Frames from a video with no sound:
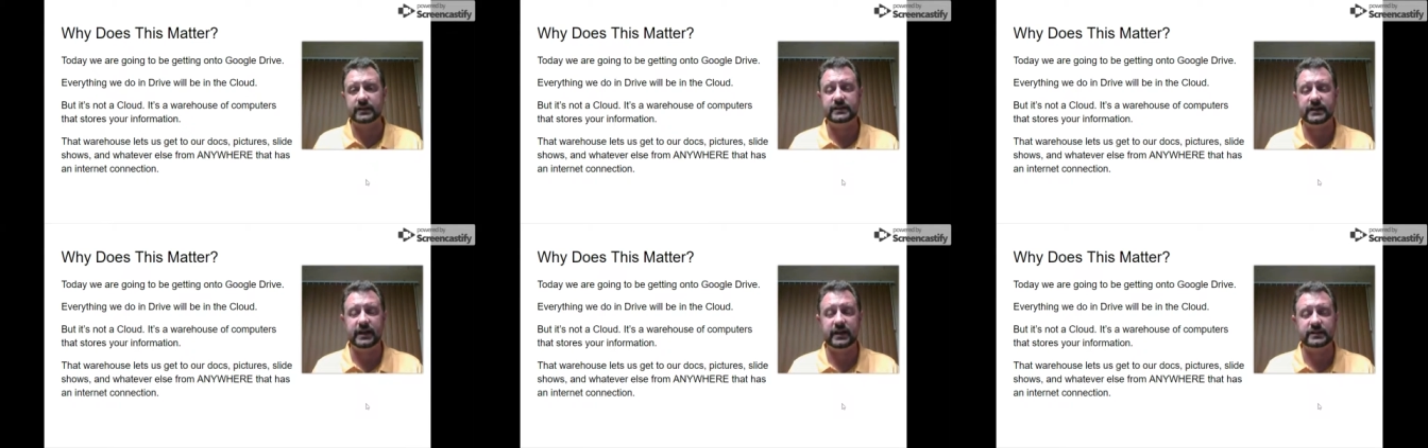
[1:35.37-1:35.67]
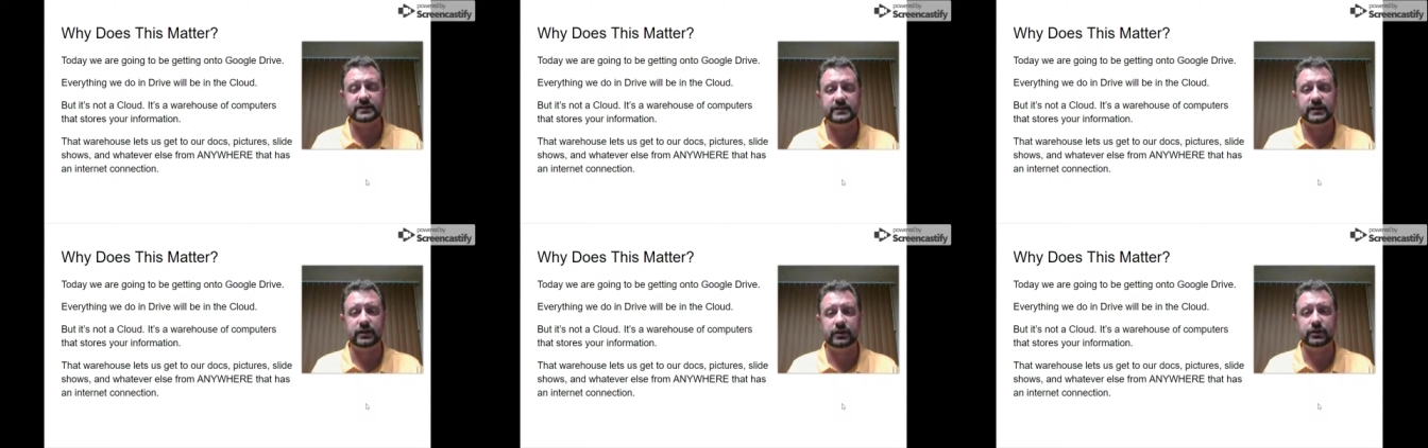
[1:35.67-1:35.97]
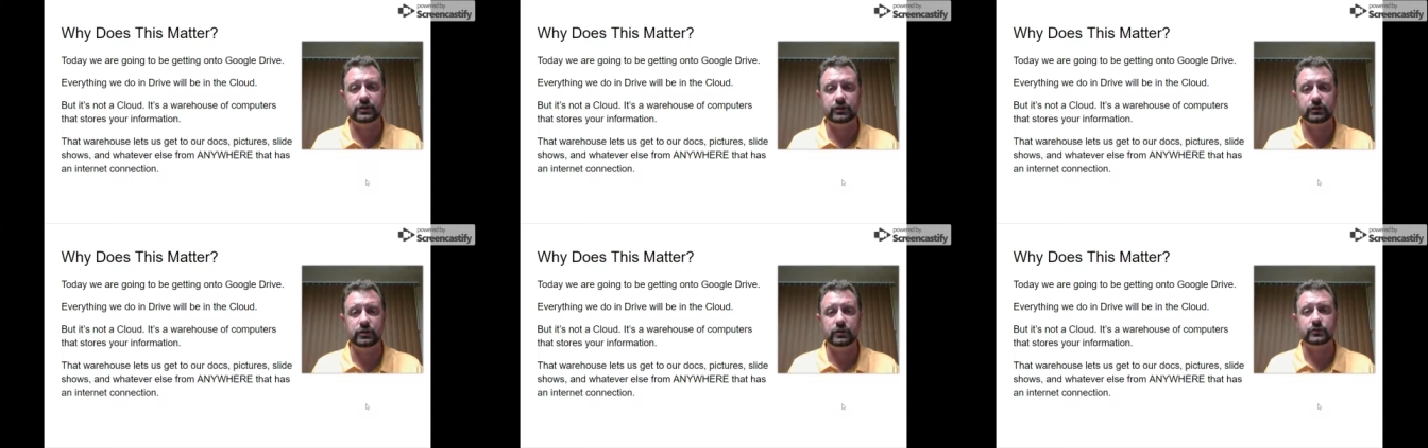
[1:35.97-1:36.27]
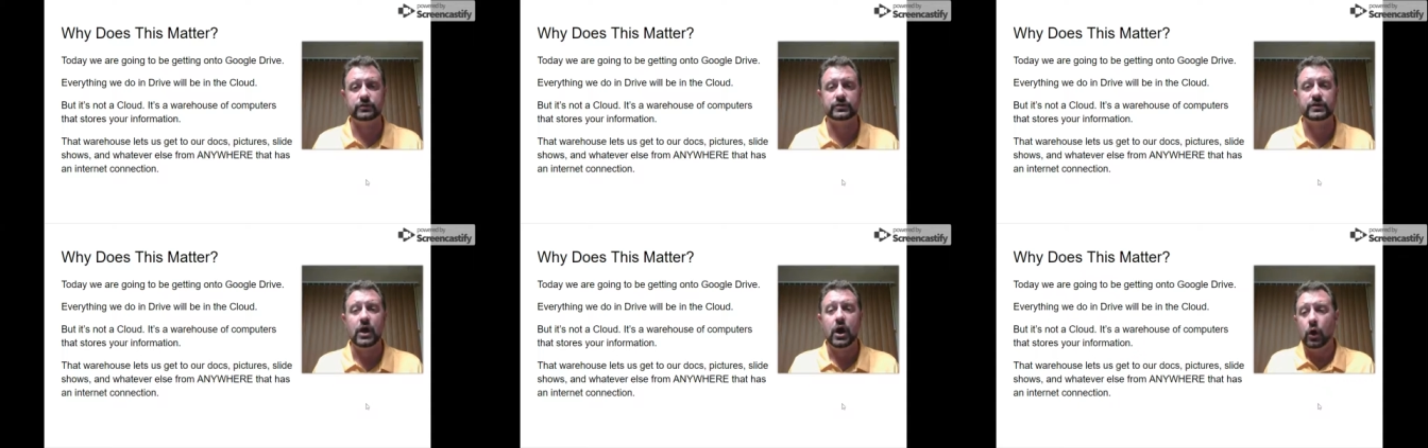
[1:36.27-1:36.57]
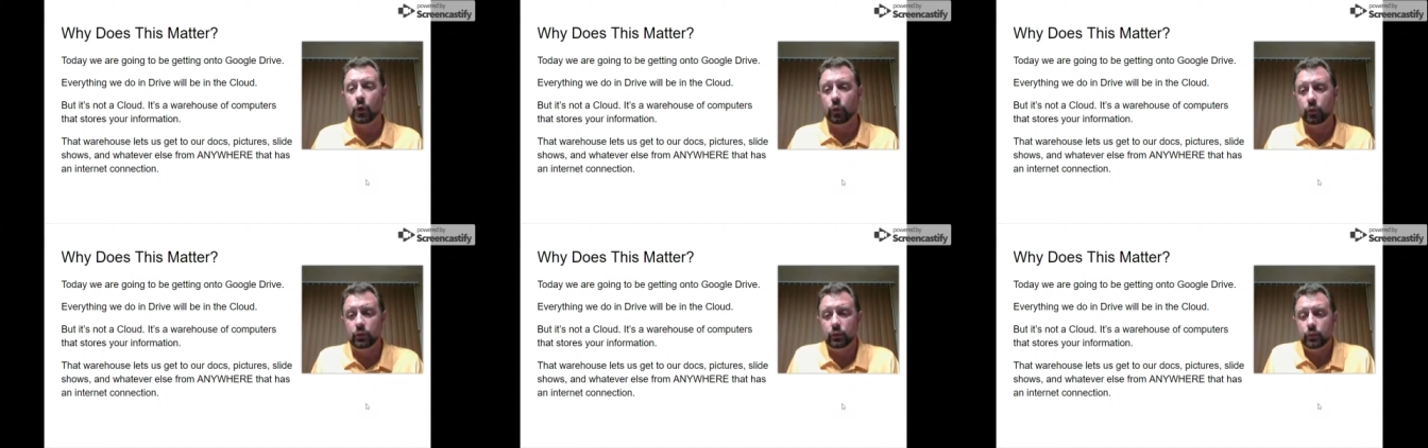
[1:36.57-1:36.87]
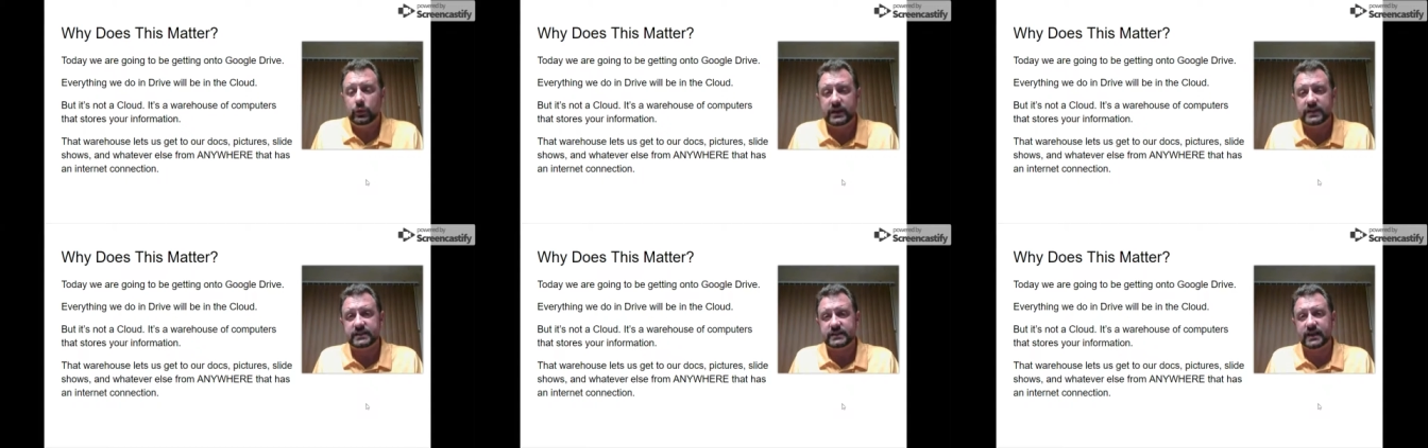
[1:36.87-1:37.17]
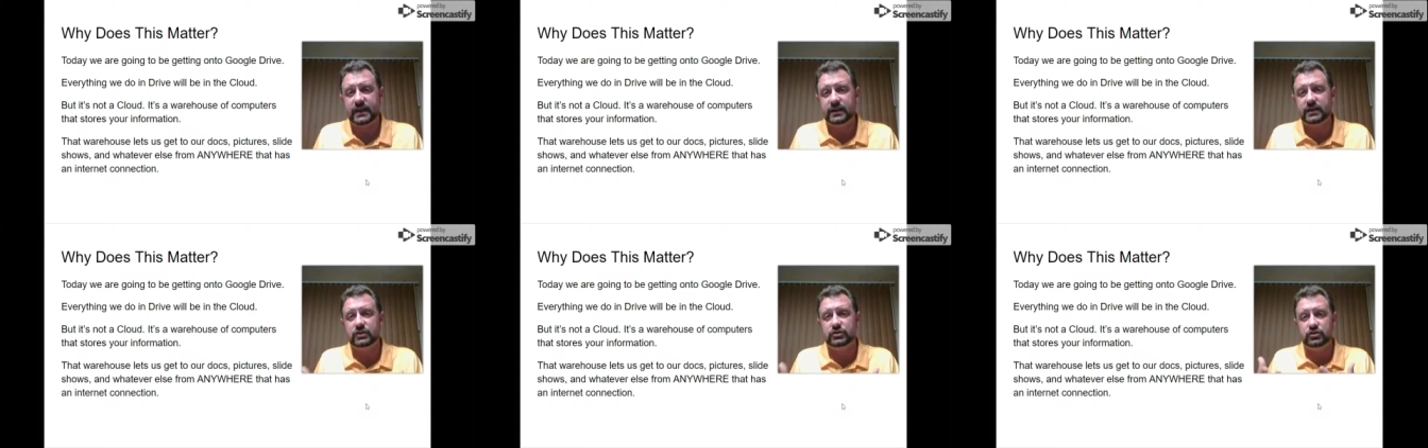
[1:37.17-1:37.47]
of data center you use when we
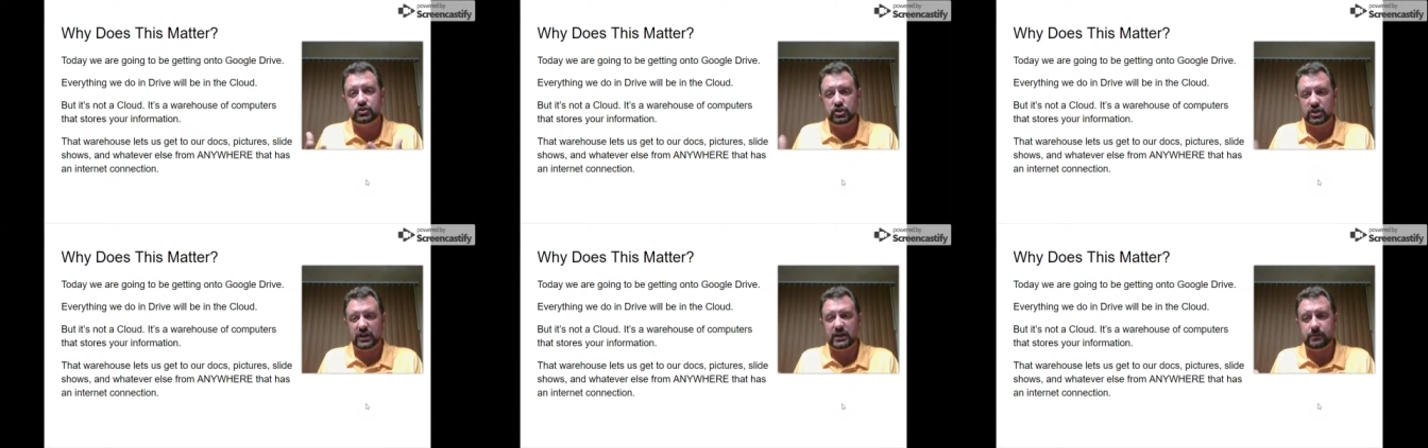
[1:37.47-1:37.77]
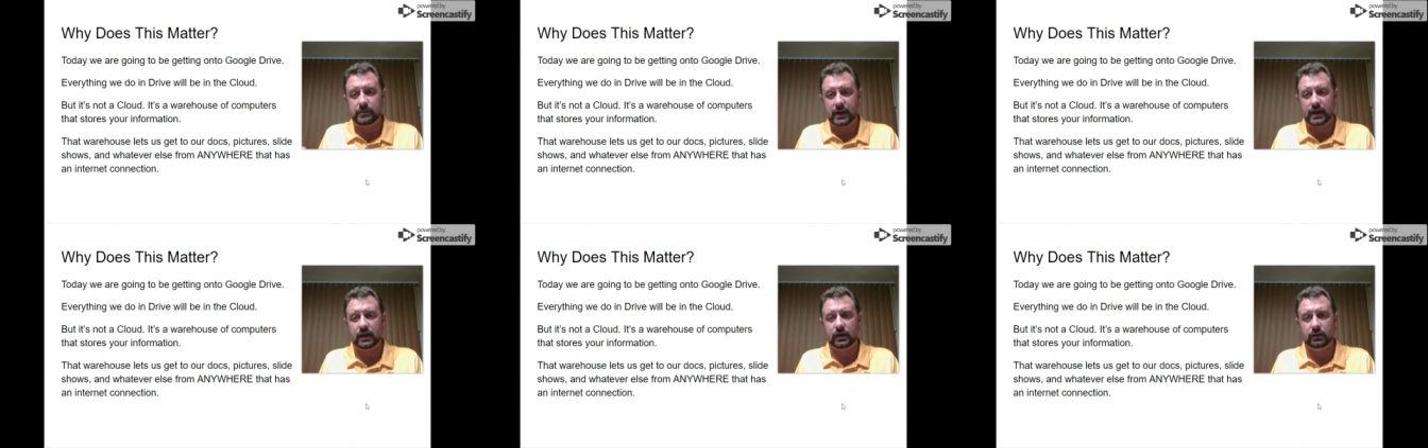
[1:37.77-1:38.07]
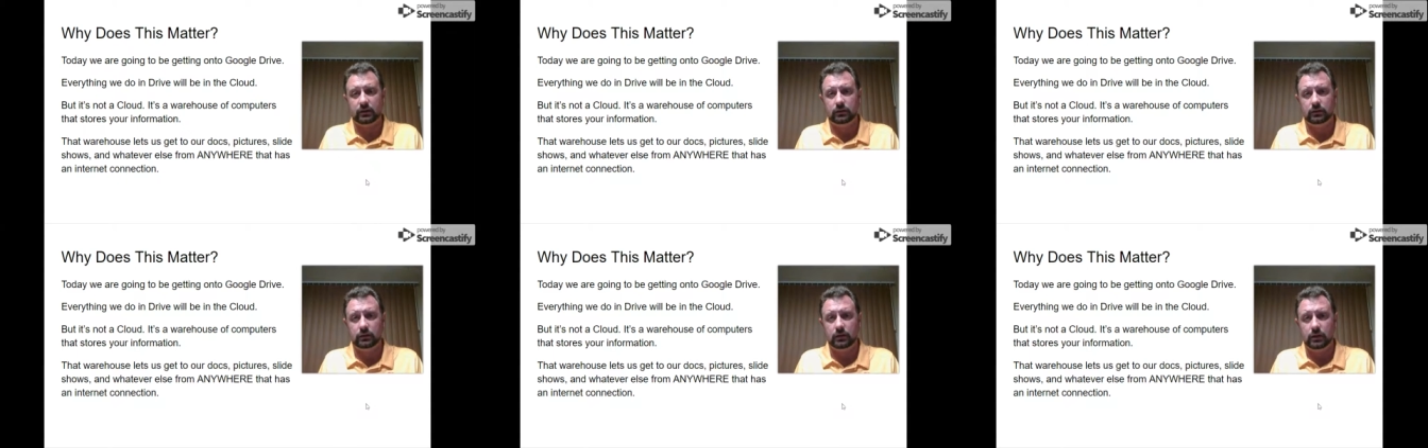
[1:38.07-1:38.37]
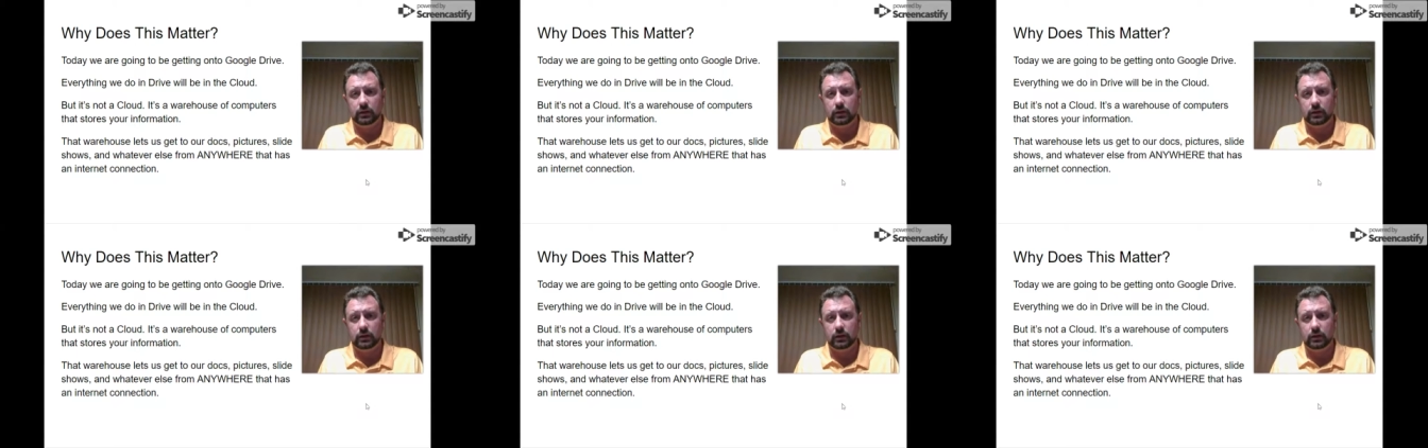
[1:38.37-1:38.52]
send a gmail